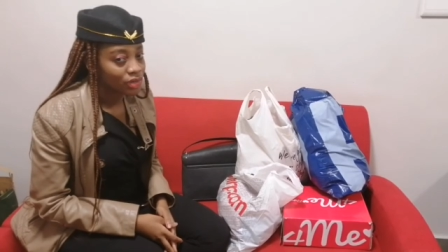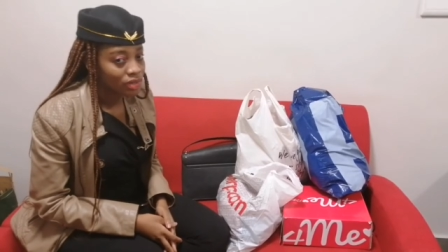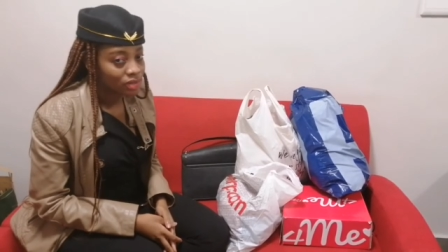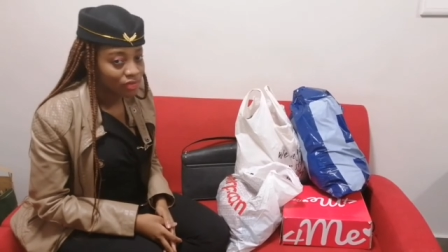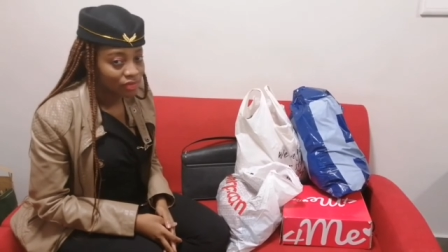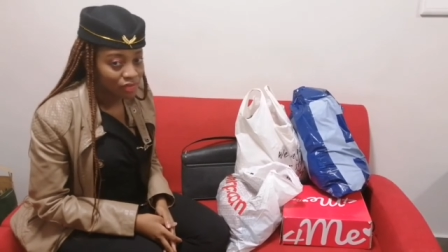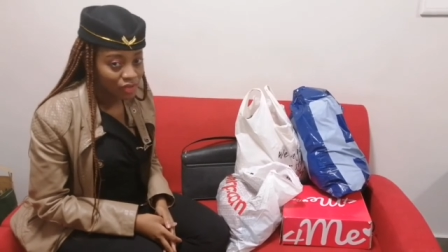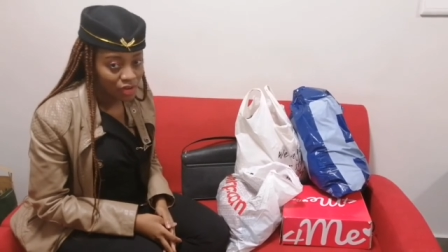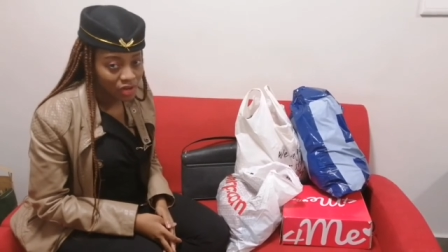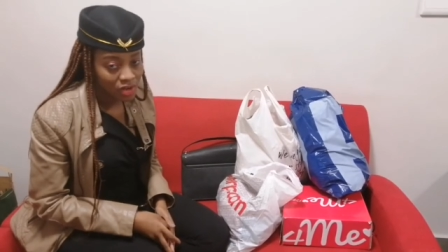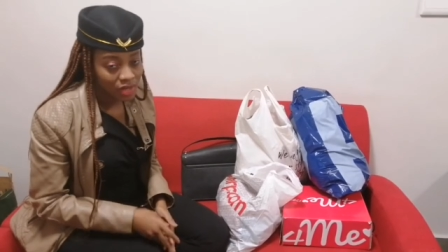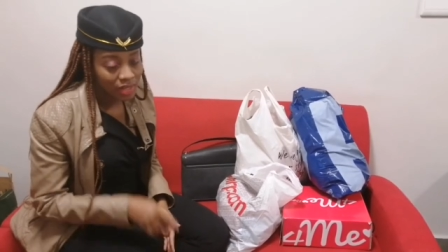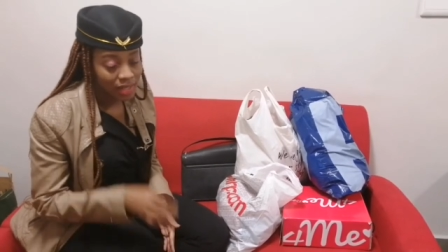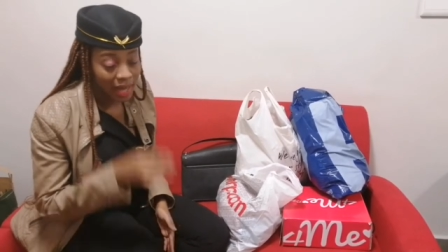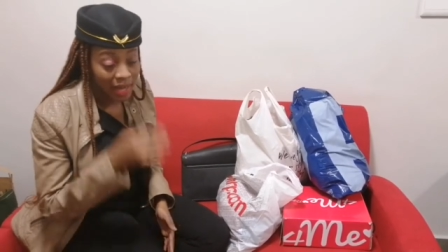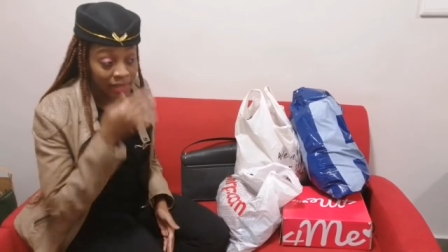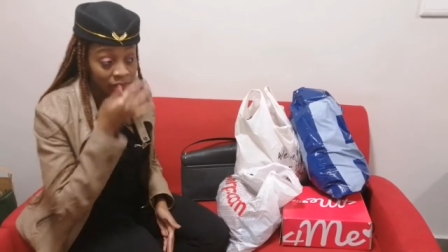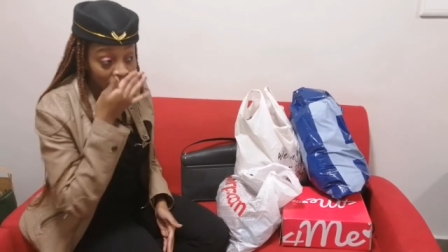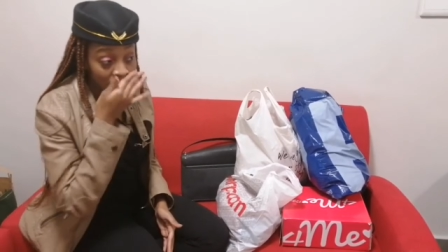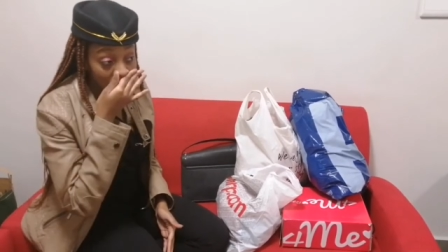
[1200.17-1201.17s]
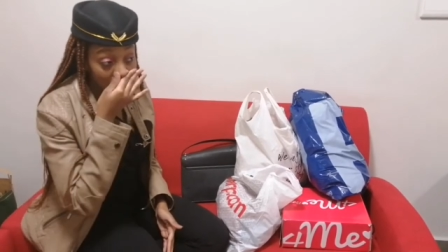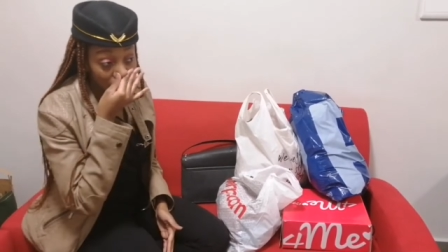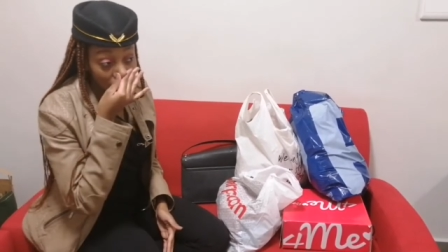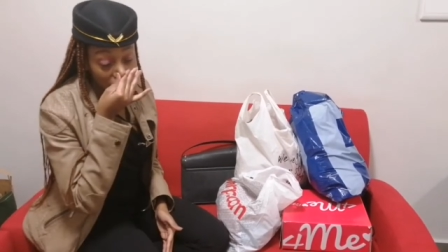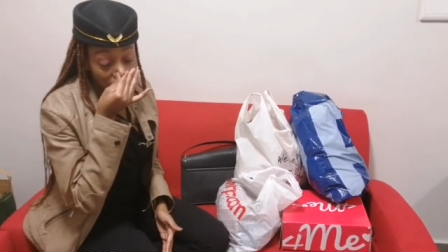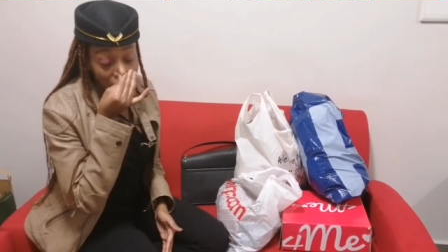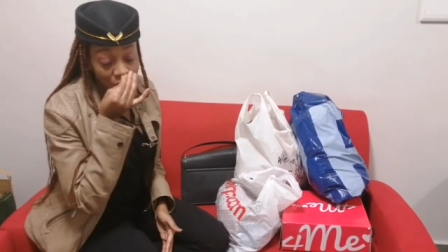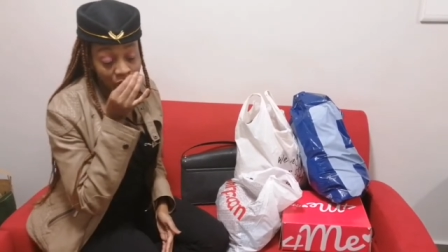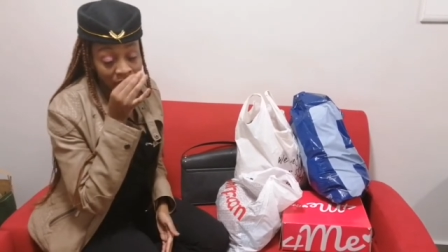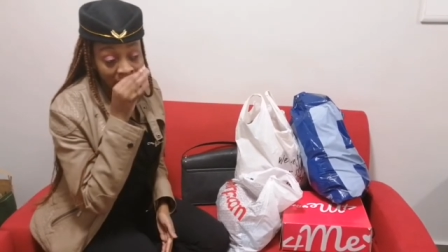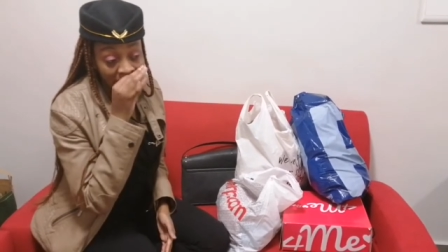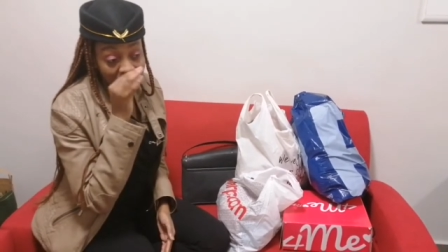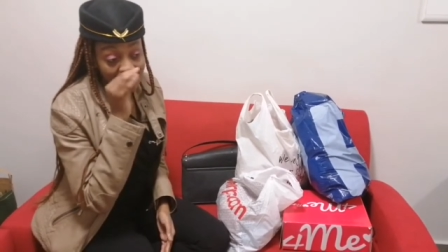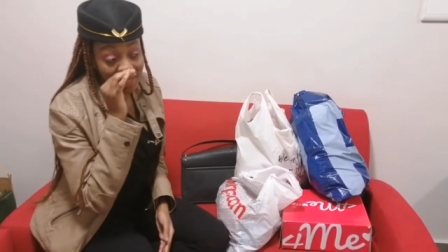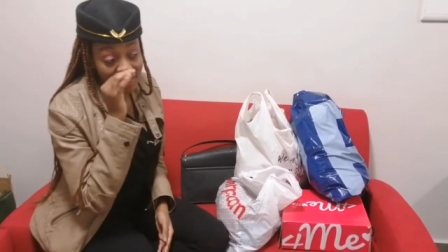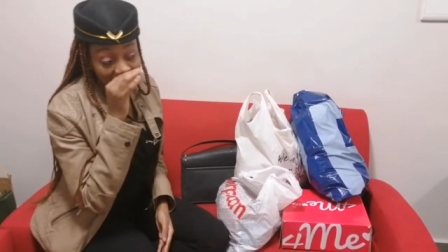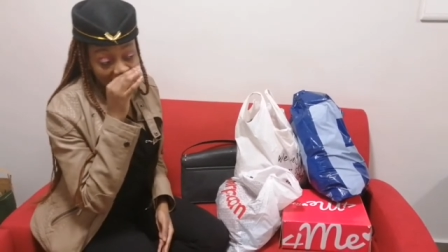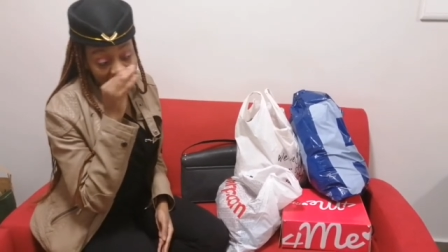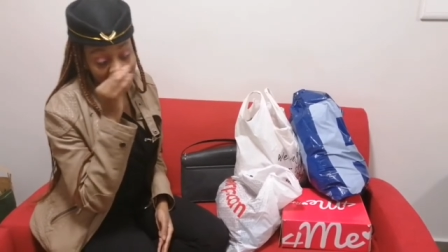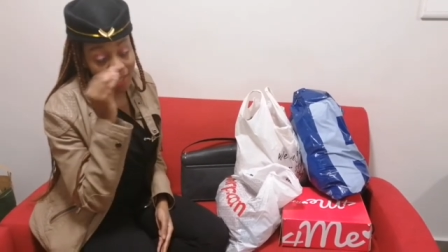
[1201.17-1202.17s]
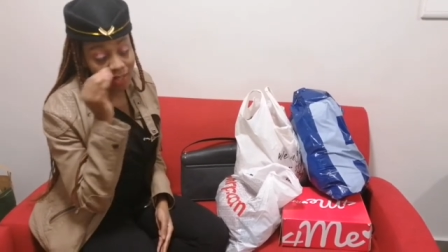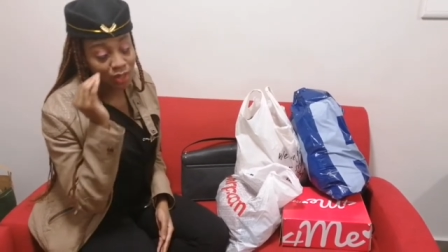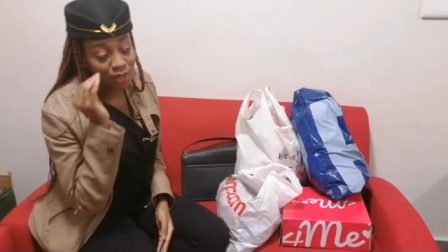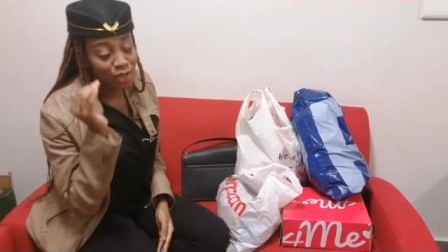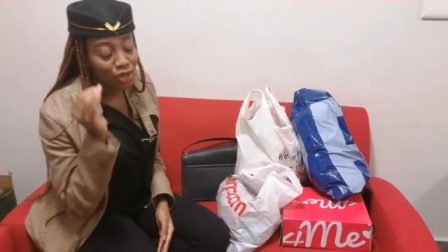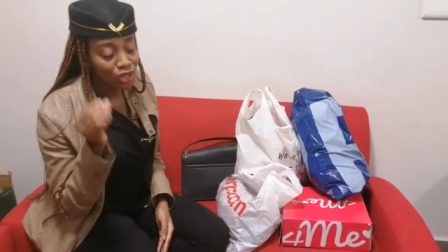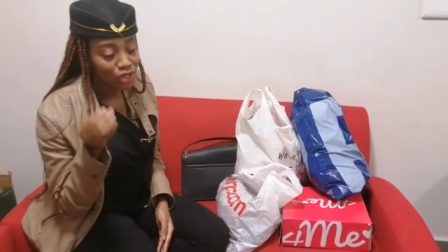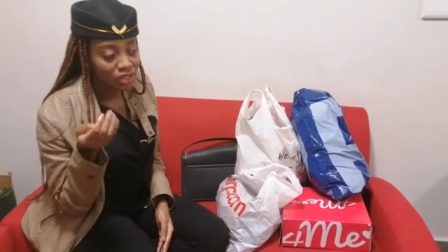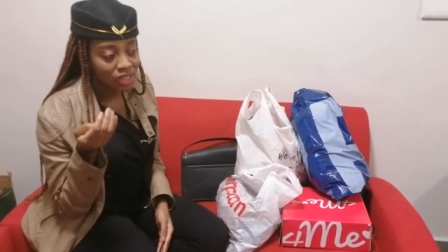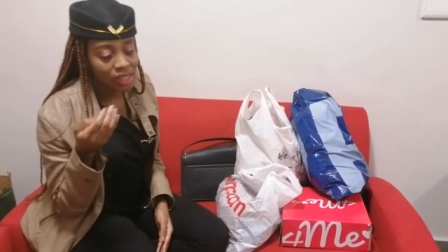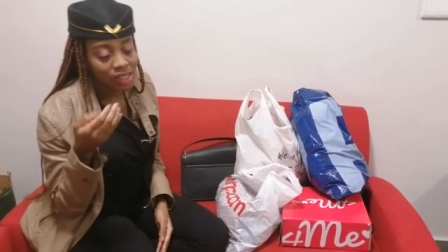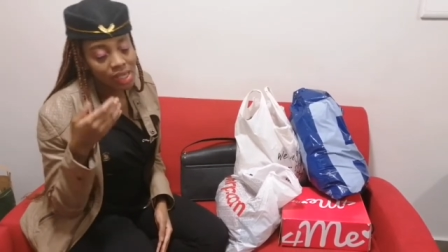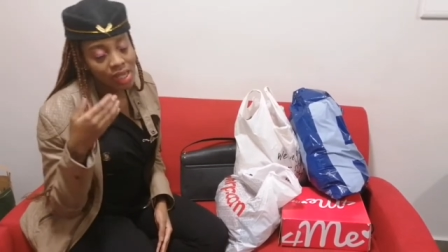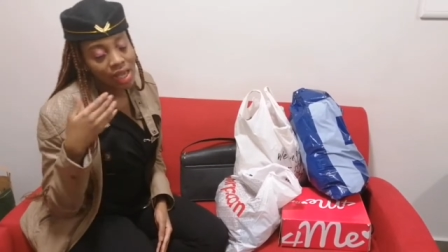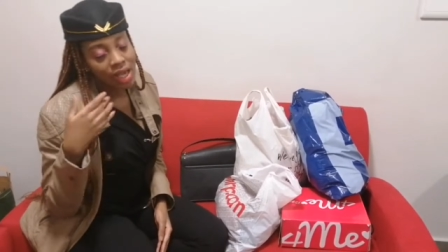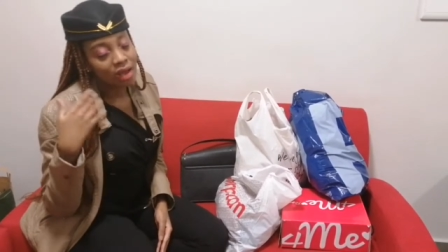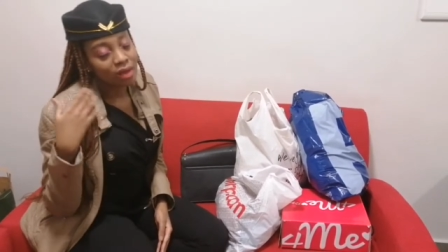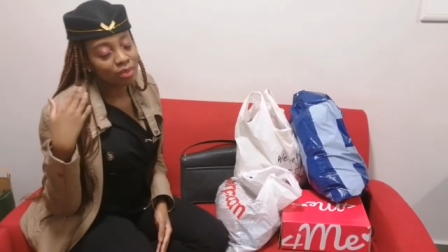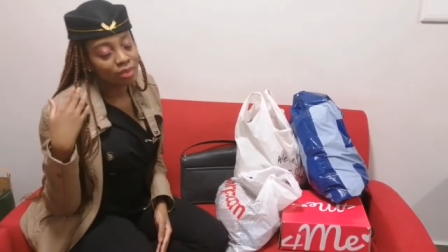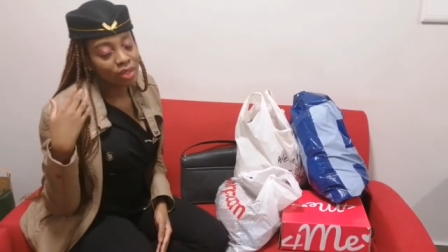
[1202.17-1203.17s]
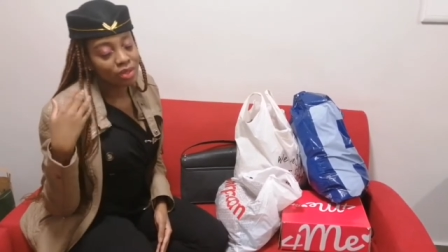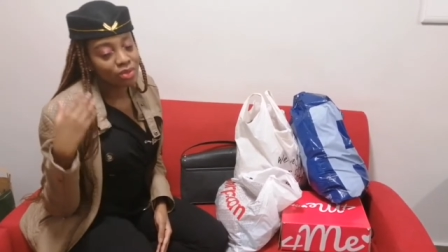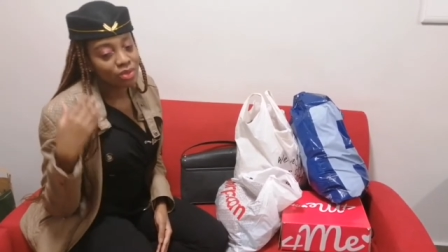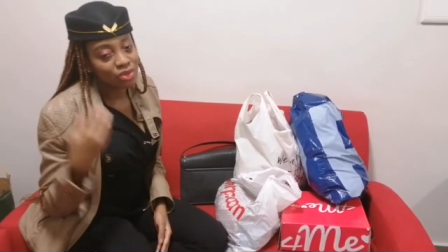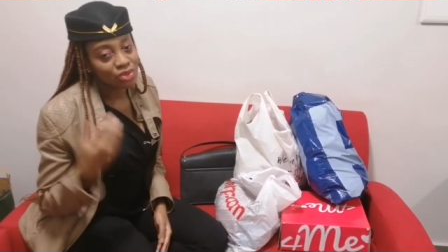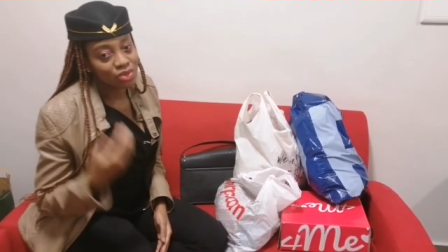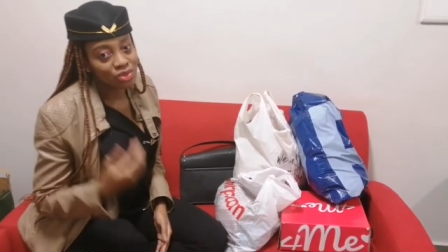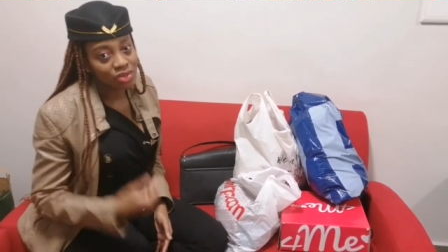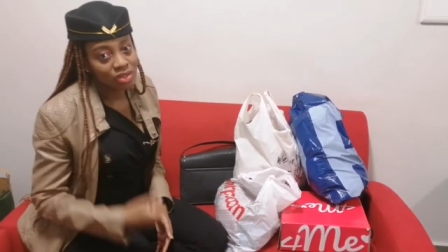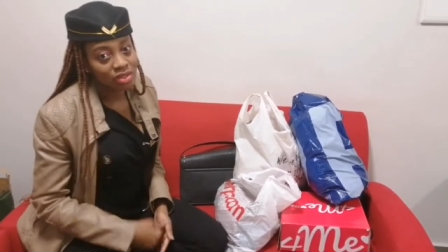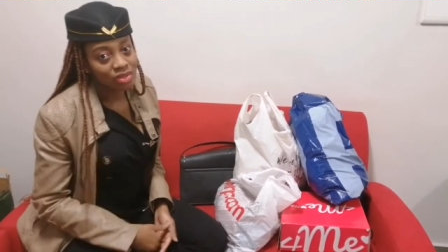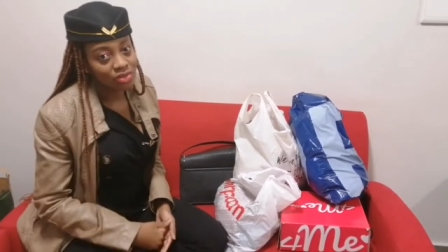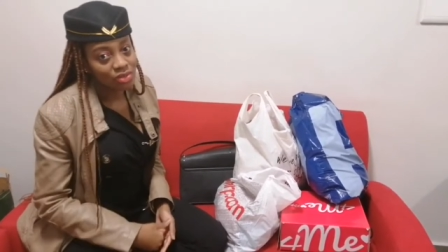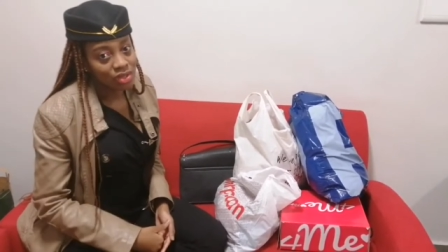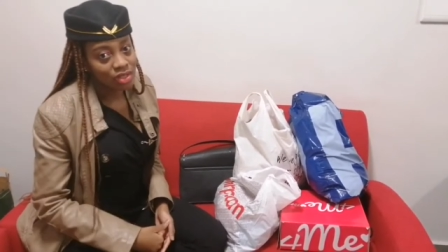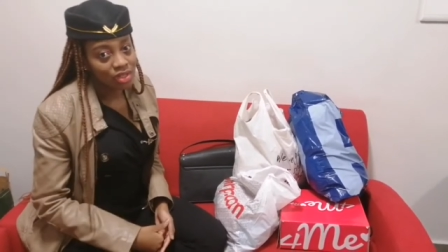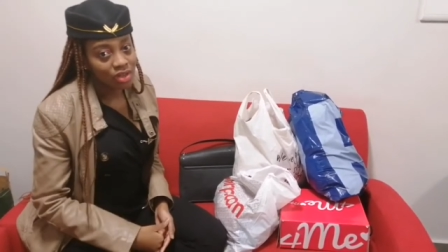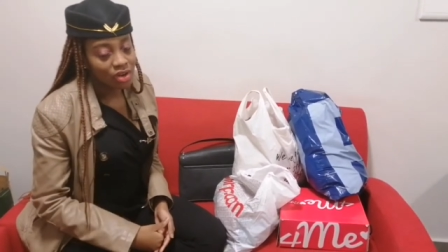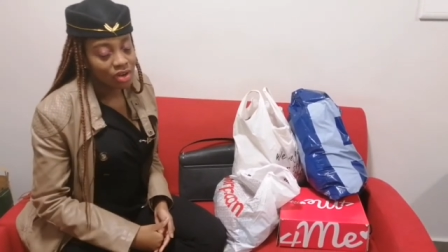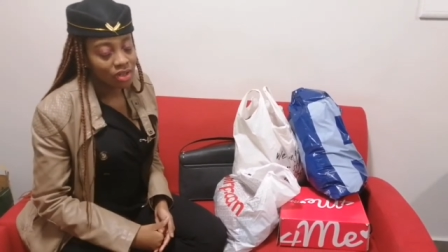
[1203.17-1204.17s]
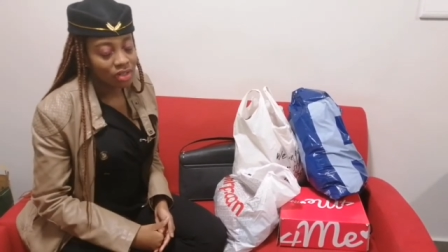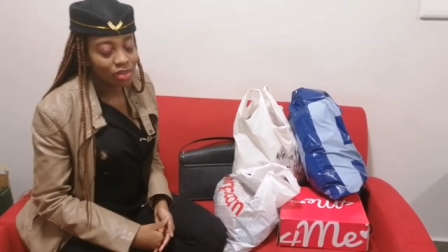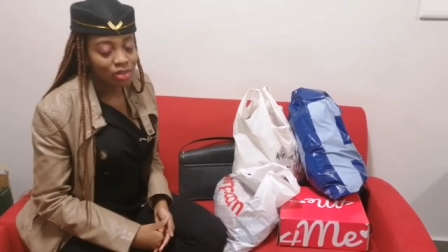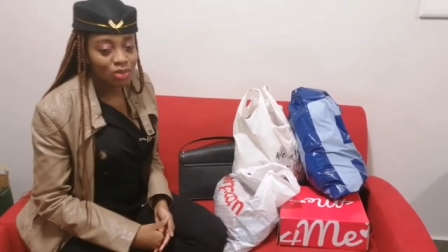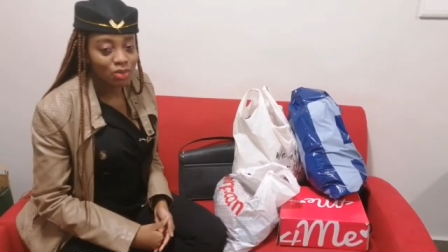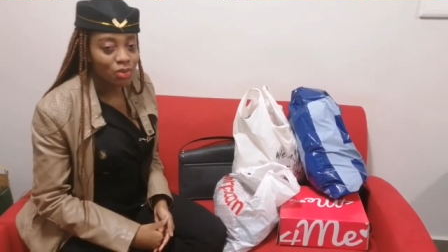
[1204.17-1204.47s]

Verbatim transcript: I couldn't vlog. I tried to vlog as much as I could, but it was really really hard.